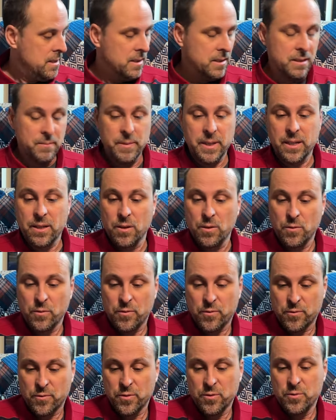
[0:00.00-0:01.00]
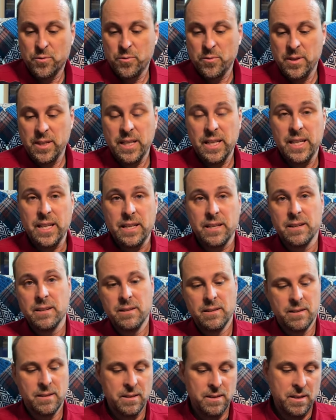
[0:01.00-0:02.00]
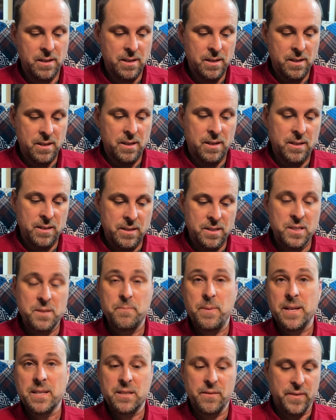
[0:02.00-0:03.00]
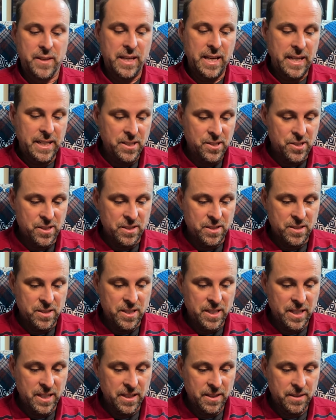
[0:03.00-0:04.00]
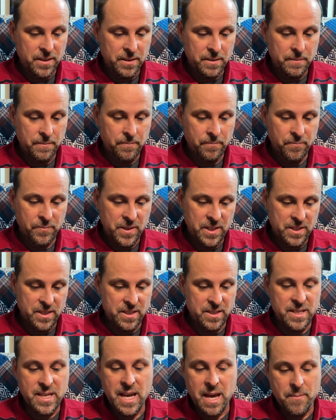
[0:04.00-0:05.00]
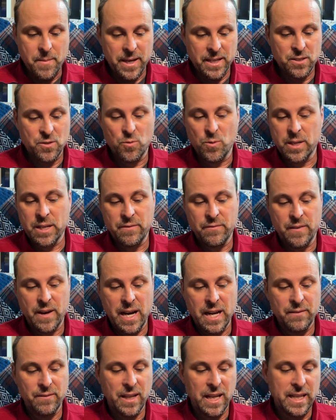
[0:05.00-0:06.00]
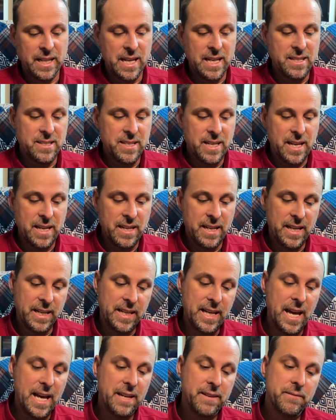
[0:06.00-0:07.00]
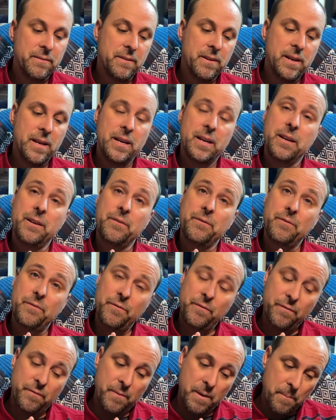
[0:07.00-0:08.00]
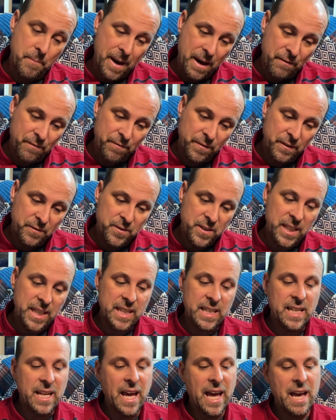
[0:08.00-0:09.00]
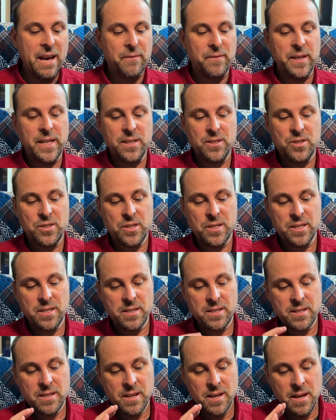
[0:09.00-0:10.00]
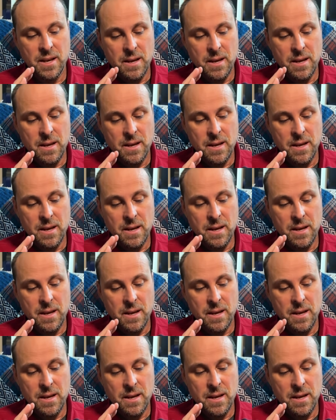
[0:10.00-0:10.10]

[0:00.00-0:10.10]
let me go through the specifications here. This is the MX-25, like I said, again, about 15 and a half inches